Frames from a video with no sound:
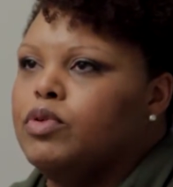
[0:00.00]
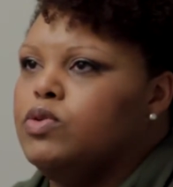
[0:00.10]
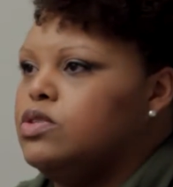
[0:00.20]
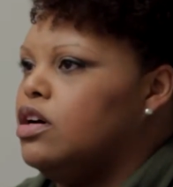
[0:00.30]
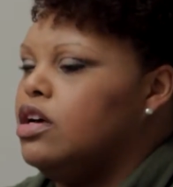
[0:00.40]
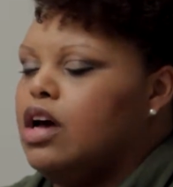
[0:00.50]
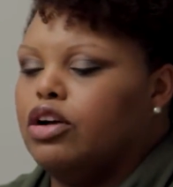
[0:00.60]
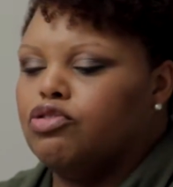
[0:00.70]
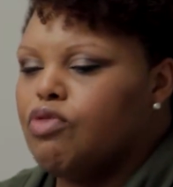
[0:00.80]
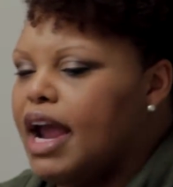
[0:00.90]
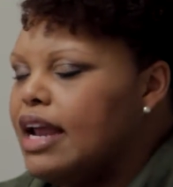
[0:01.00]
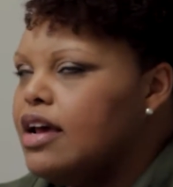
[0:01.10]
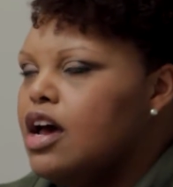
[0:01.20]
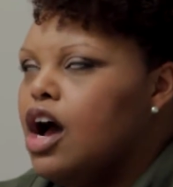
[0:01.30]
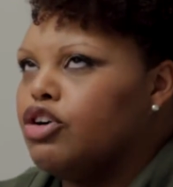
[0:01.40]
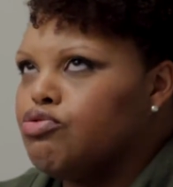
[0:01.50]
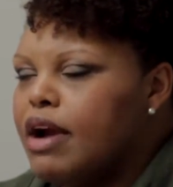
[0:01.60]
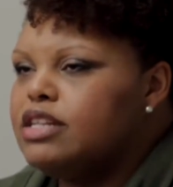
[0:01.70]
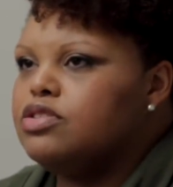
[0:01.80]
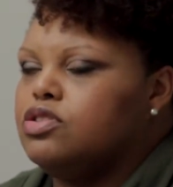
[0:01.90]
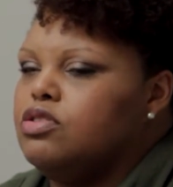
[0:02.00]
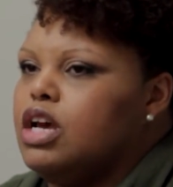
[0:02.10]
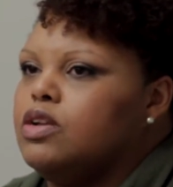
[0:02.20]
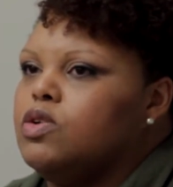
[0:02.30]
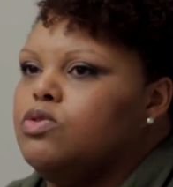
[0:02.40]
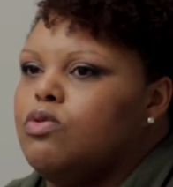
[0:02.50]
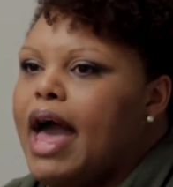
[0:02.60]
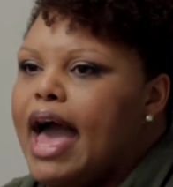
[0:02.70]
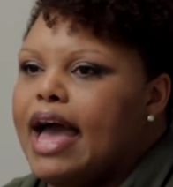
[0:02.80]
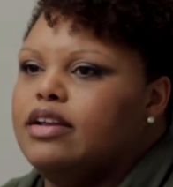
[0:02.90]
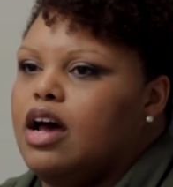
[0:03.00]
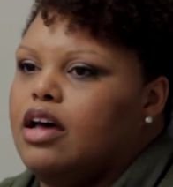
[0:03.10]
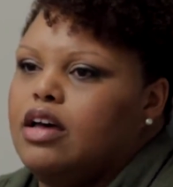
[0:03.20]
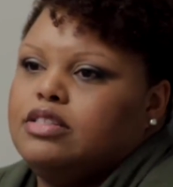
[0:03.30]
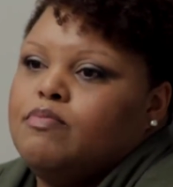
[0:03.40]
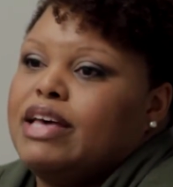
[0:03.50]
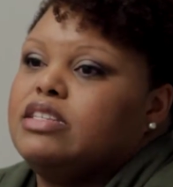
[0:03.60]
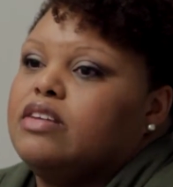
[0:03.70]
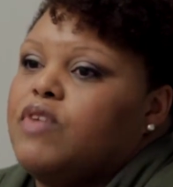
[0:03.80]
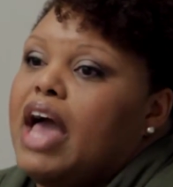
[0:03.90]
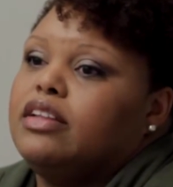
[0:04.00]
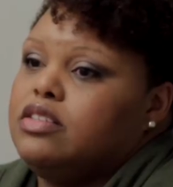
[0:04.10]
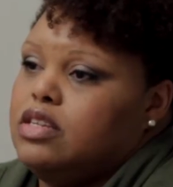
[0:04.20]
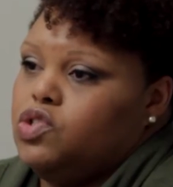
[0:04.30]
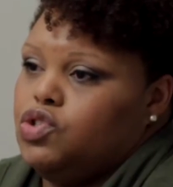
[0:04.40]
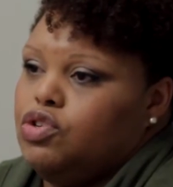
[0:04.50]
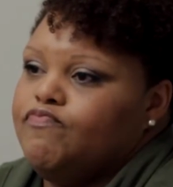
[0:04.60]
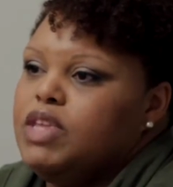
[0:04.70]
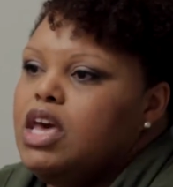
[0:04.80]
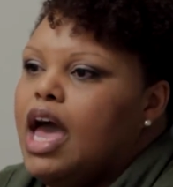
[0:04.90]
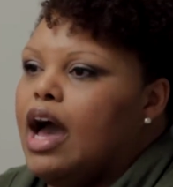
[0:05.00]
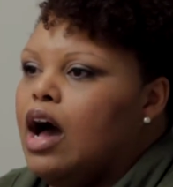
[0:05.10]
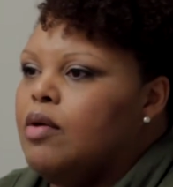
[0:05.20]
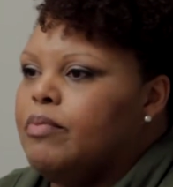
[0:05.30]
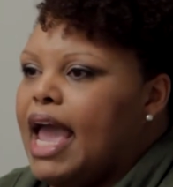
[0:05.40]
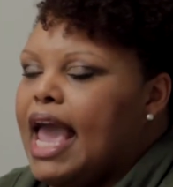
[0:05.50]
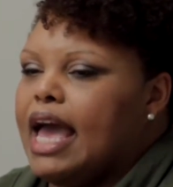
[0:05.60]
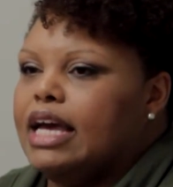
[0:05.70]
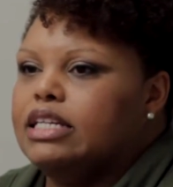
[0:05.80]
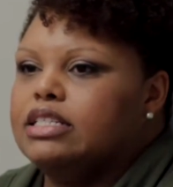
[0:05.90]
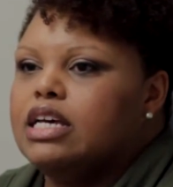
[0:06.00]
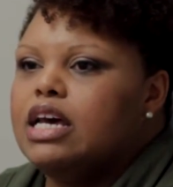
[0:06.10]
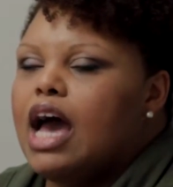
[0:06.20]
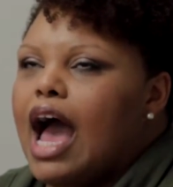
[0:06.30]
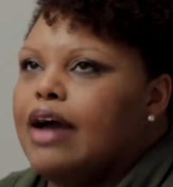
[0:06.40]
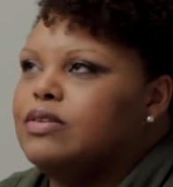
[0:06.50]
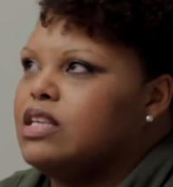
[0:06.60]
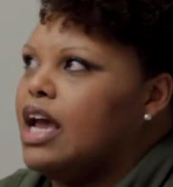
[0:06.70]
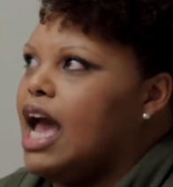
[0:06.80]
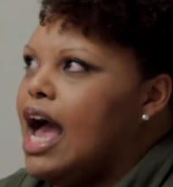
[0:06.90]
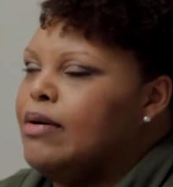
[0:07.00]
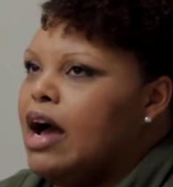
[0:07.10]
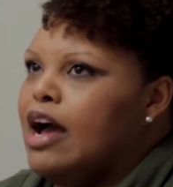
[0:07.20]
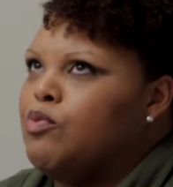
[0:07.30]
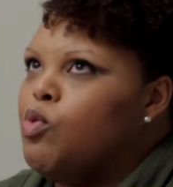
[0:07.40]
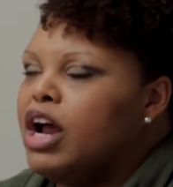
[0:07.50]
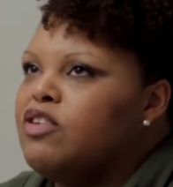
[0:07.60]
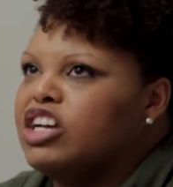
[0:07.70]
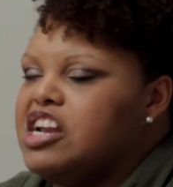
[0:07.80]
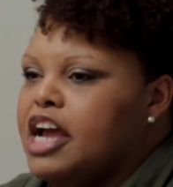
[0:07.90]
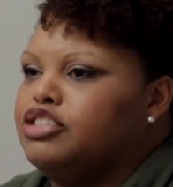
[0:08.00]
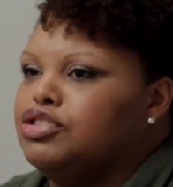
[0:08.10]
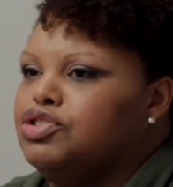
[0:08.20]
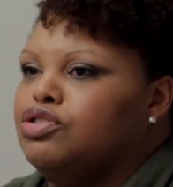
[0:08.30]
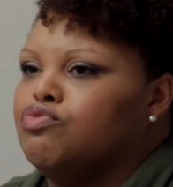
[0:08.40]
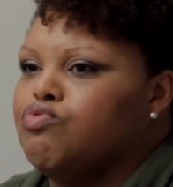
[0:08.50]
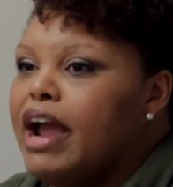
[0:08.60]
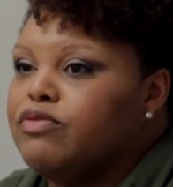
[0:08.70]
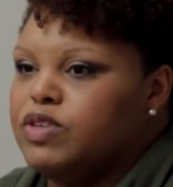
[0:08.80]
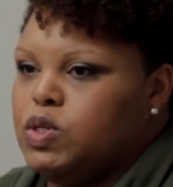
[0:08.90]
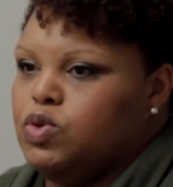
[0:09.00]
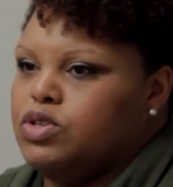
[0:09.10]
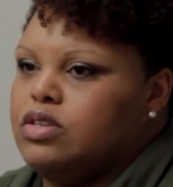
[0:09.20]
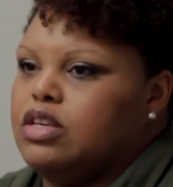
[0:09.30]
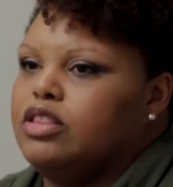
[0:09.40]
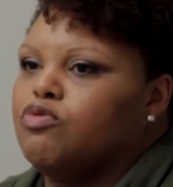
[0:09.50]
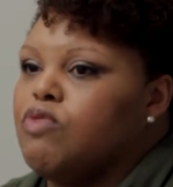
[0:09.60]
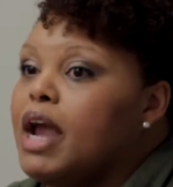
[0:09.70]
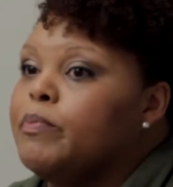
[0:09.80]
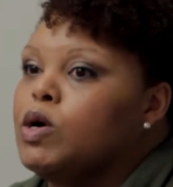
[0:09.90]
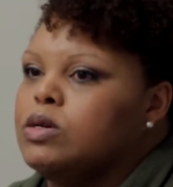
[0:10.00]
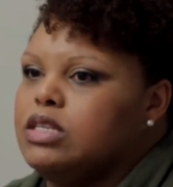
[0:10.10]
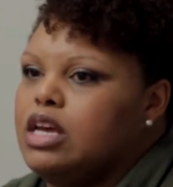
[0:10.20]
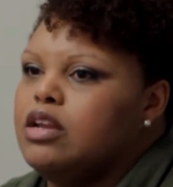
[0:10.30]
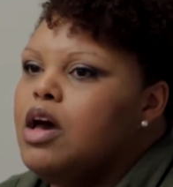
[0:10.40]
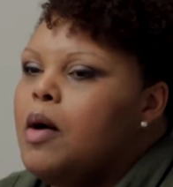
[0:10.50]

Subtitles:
who's a great student who had a domestic violence issue. And I was like, I want to connect her to the right resources and the right person,